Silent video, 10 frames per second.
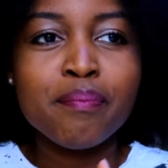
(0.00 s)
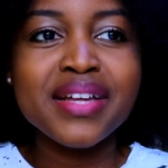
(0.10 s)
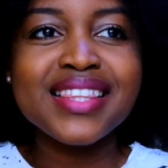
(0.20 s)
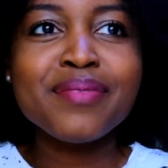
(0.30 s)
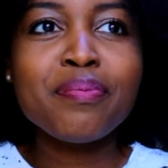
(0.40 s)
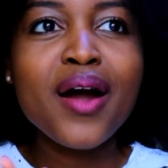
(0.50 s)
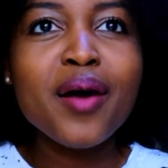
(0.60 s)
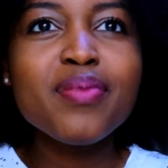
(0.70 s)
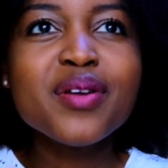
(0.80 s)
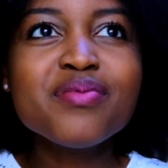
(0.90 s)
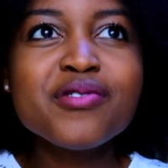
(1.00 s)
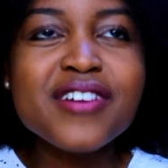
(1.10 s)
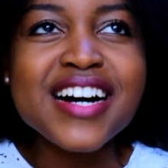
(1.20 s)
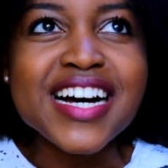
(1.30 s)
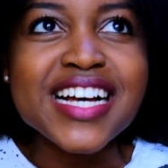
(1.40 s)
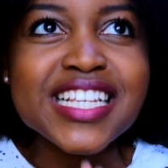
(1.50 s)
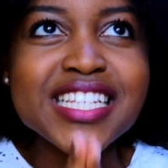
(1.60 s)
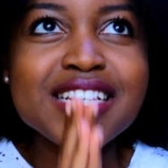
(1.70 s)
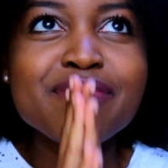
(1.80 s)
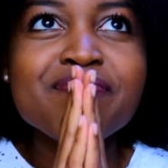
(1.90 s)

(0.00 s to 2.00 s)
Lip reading: But the problem was,